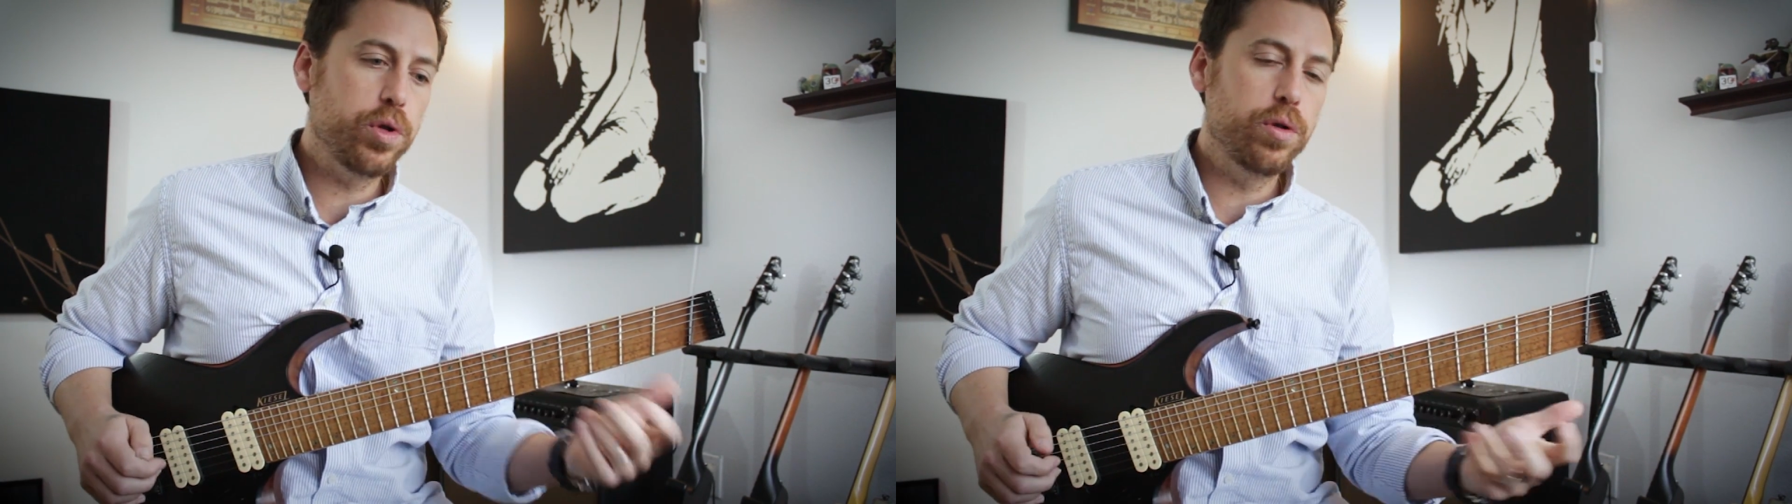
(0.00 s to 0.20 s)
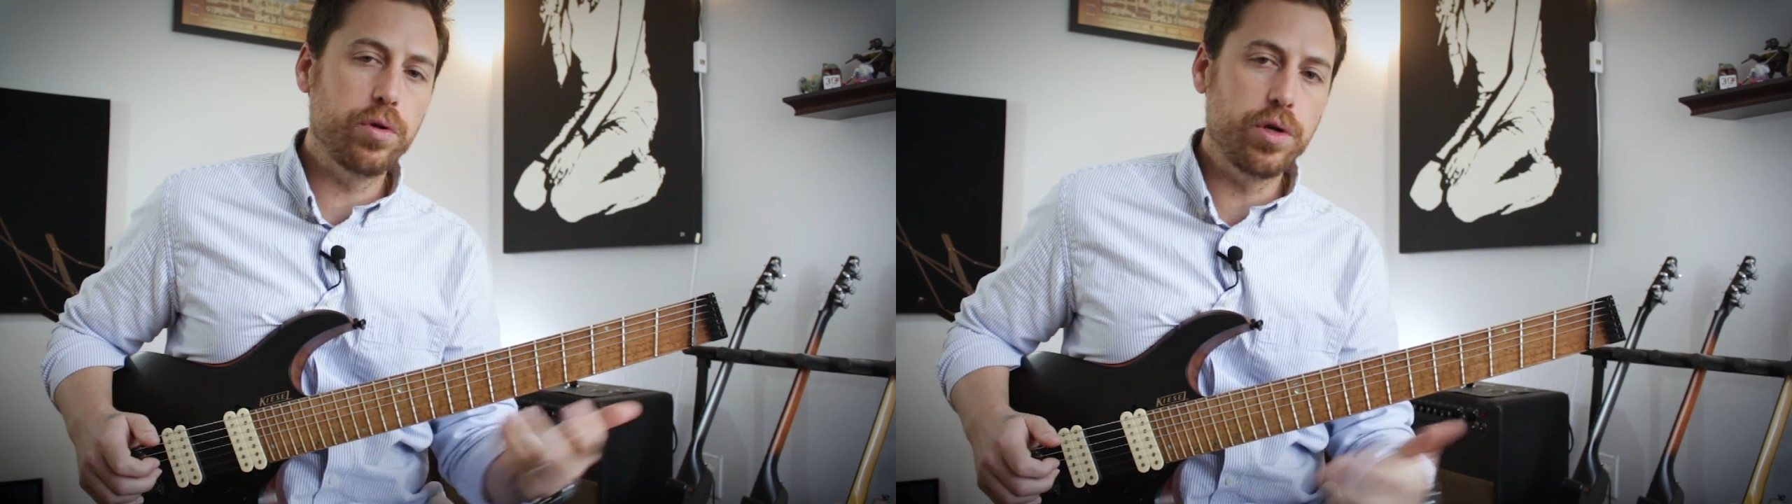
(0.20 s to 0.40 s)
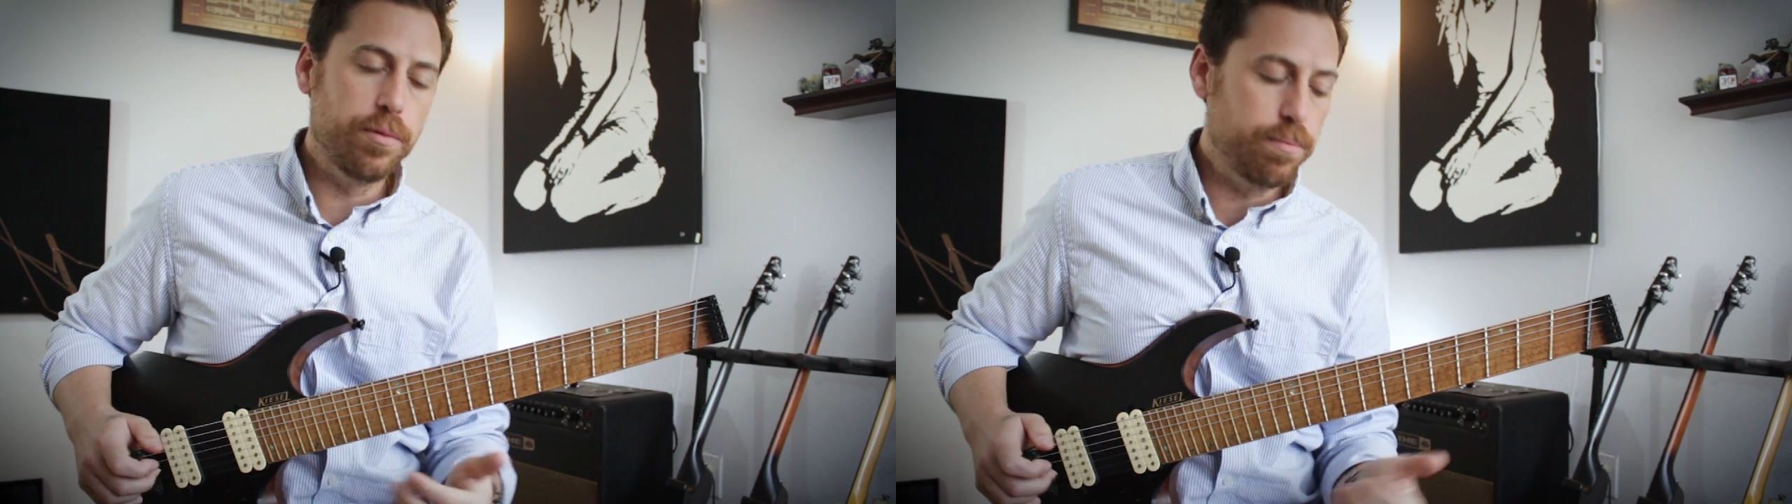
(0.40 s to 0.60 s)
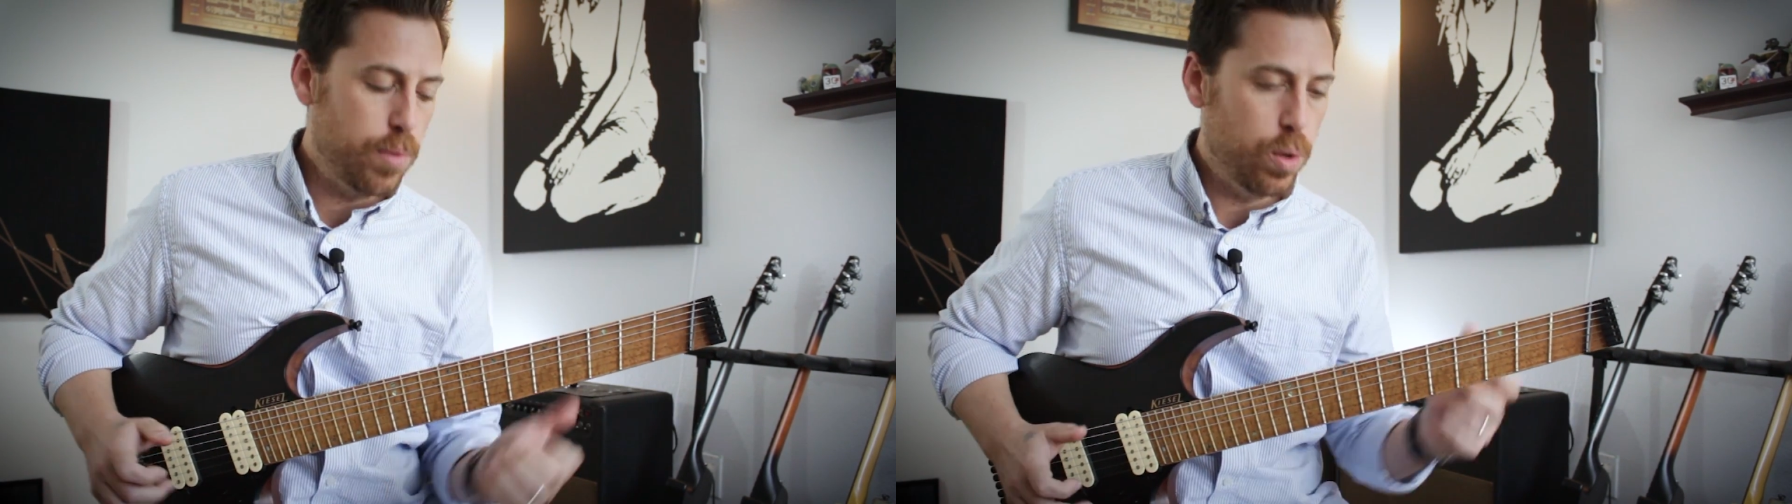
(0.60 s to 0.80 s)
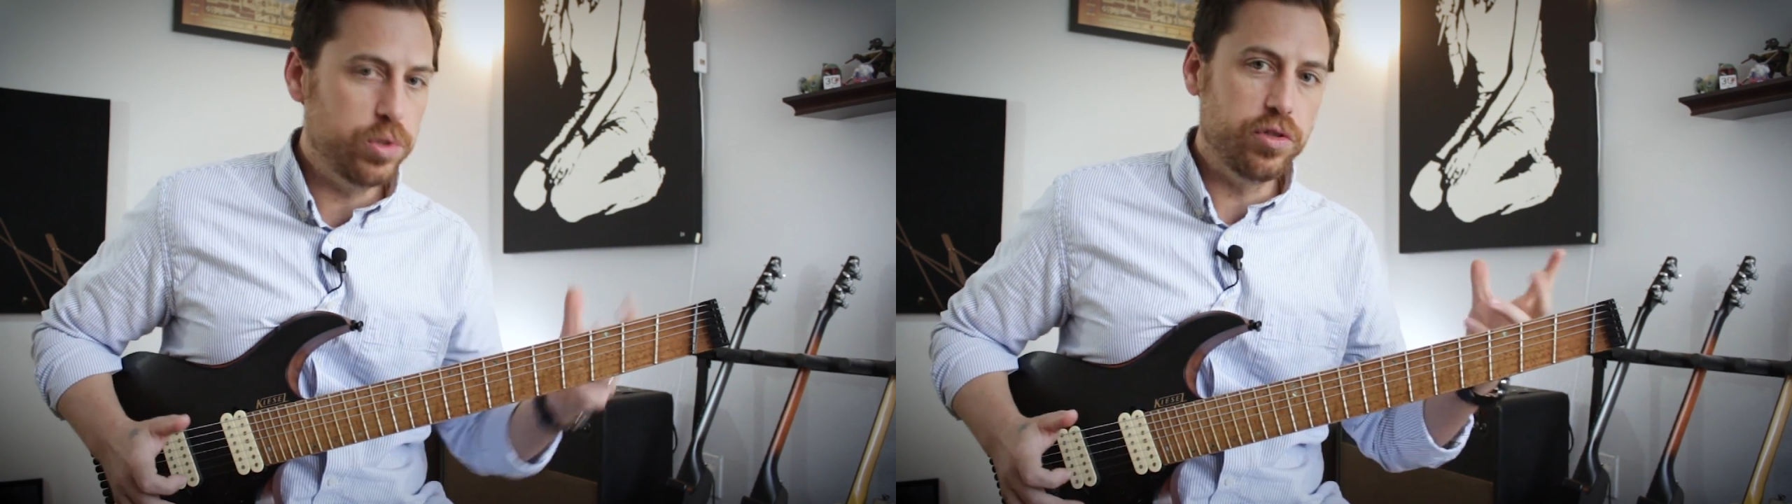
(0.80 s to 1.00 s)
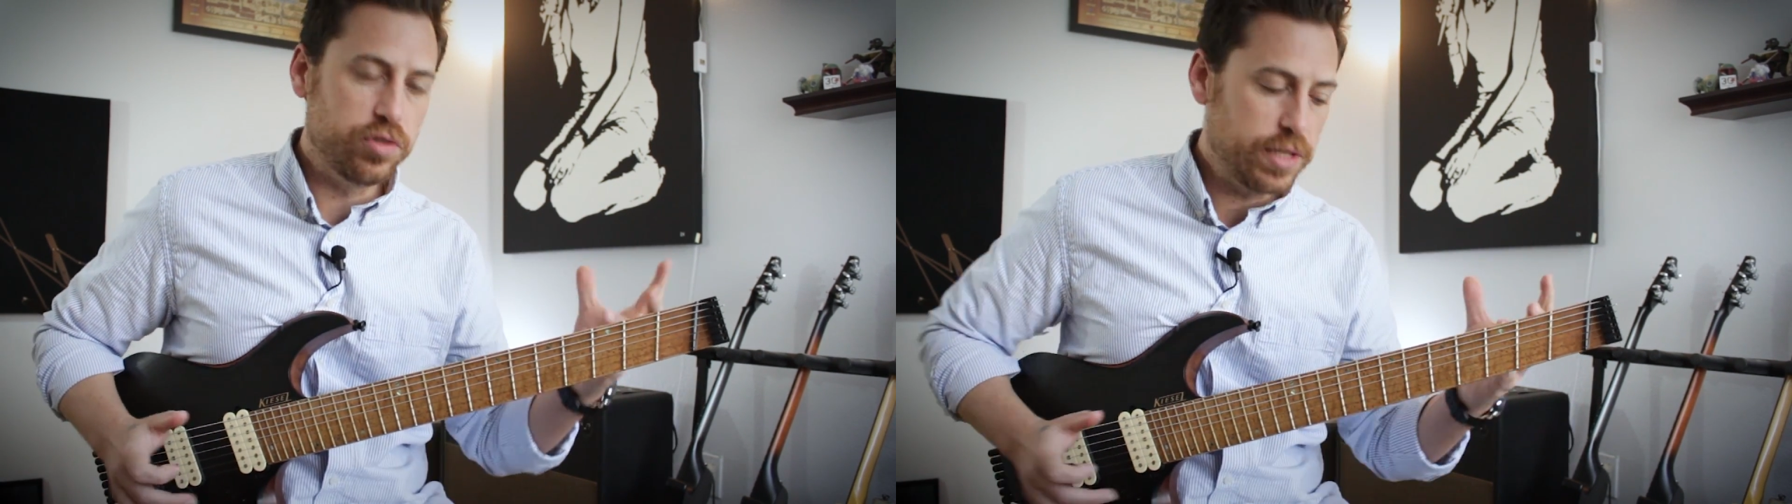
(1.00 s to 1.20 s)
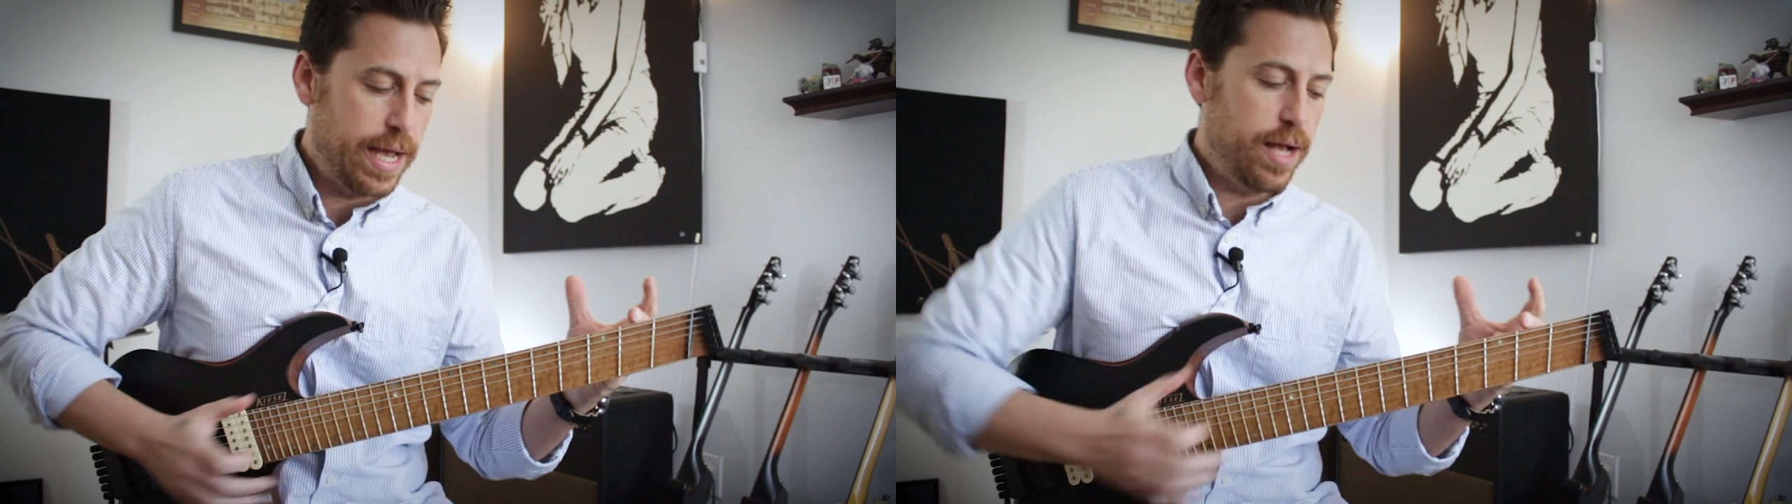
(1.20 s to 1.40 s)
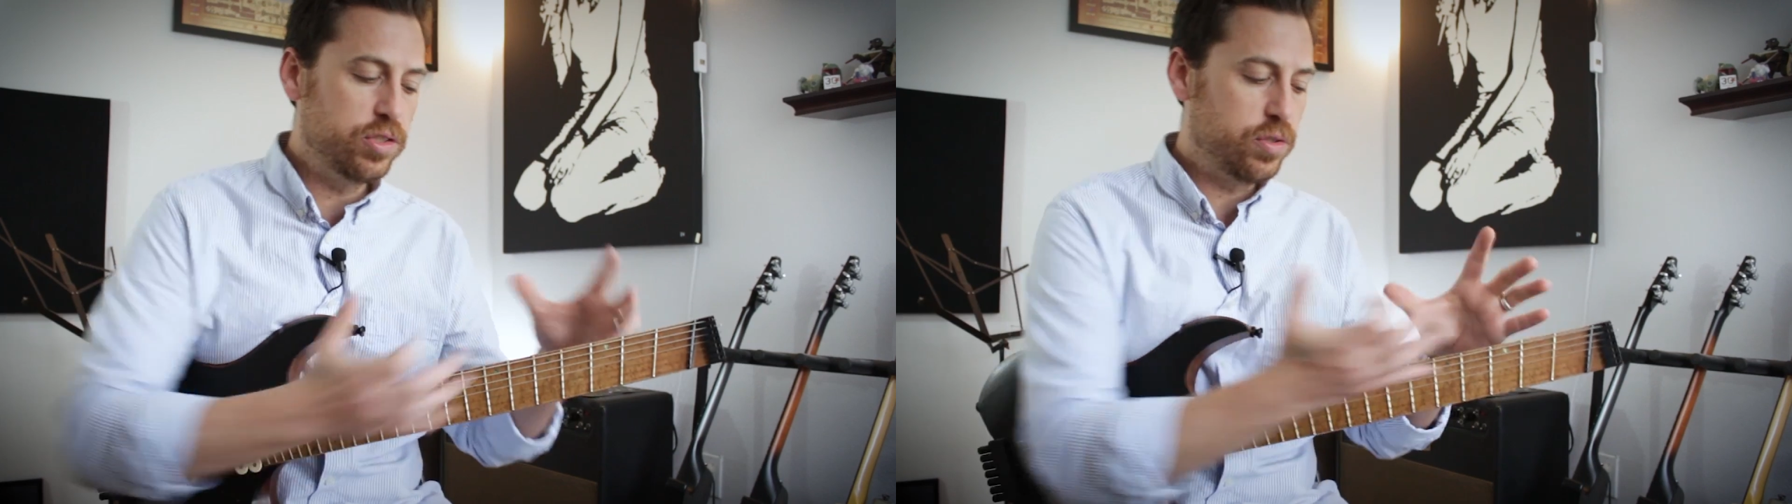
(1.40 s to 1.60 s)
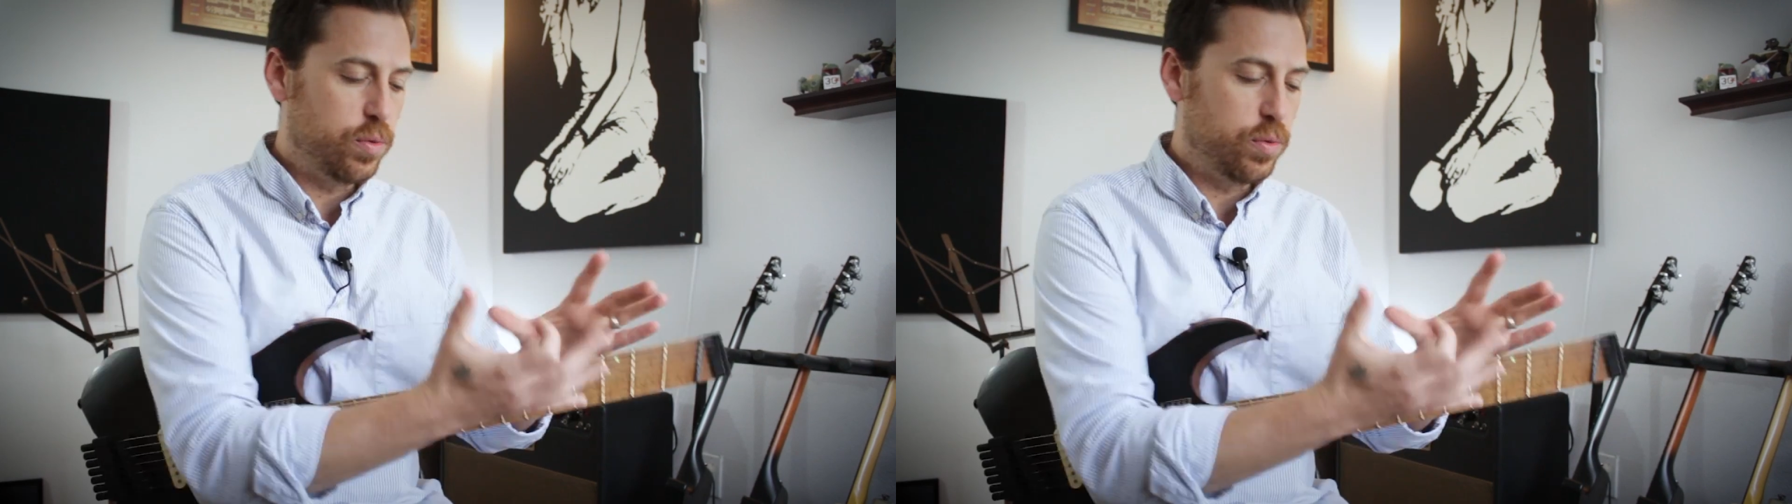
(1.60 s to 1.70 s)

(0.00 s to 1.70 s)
you learn your modes and your scales